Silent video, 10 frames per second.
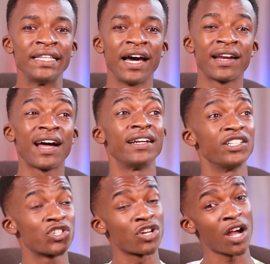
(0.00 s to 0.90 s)
They are a
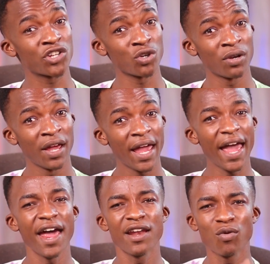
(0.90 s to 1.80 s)
distraction
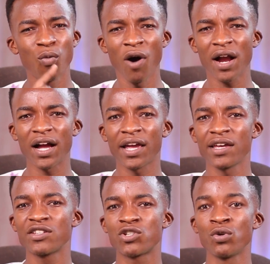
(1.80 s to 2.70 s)
and work
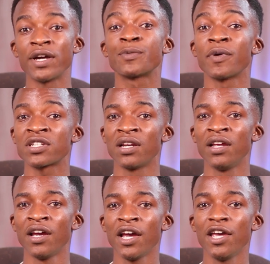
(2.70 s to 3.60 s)
against you,
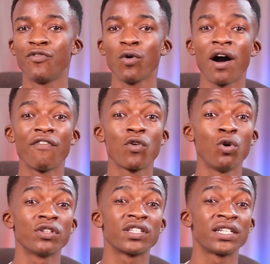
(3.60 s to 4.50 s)
especially if you have
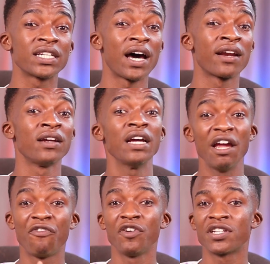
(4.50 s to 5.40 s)
goals that are
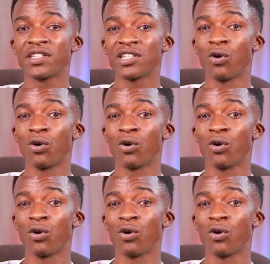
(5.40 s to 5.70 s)
efficiency